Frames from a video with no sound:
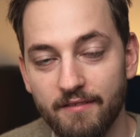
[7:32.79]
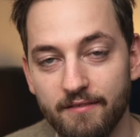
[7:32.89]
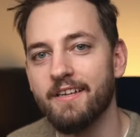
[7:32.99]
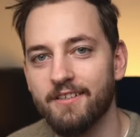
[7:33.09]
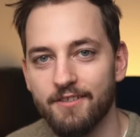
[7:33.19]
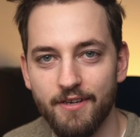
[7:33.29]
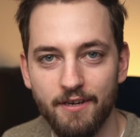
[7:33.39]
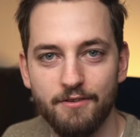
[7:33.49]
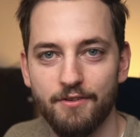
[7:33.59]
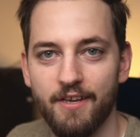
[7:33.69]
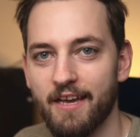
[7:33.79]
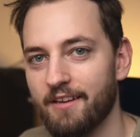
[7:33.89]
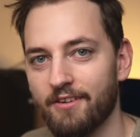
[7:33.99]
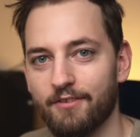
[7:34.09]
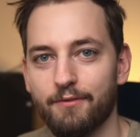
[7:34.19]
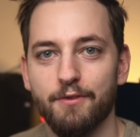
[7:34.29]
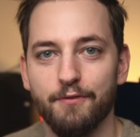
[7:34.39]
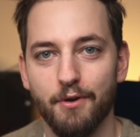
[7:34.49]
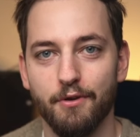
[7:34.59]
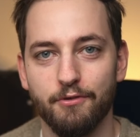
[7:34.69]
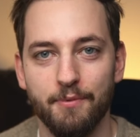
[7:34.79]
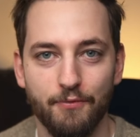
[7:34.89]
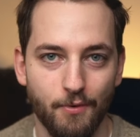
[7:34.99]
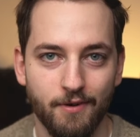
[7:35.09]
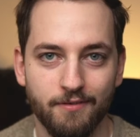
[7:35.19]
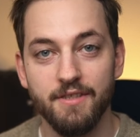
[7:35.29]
Alright, so now to the answers of the photos before.